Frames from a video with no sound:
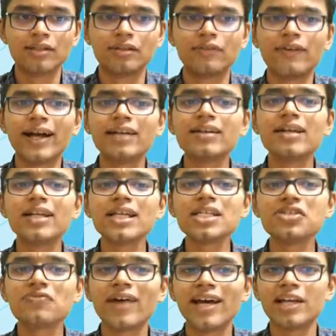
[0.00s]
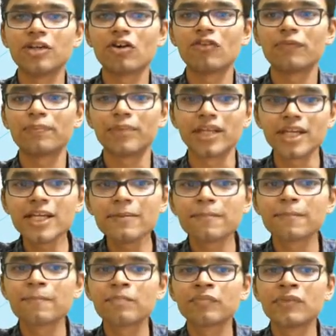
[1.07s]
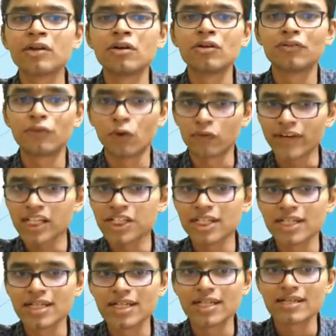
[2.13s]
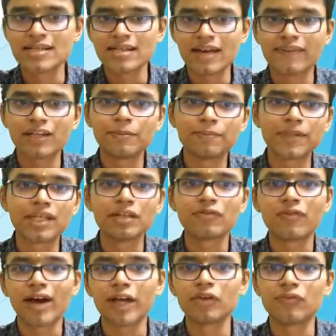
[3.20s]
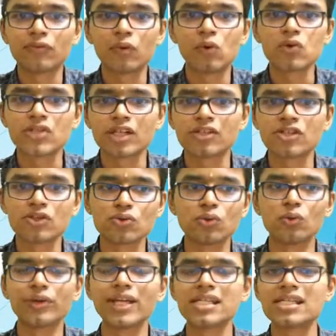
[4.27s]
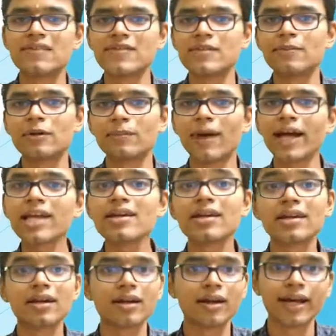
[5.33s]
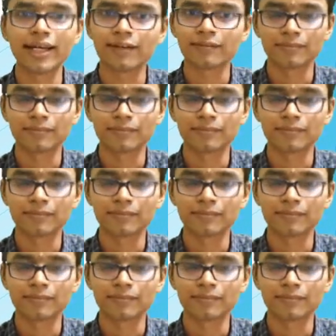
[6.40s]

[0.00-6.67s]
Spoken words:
Find the least value of p for which 7p5462 is divisible by 9.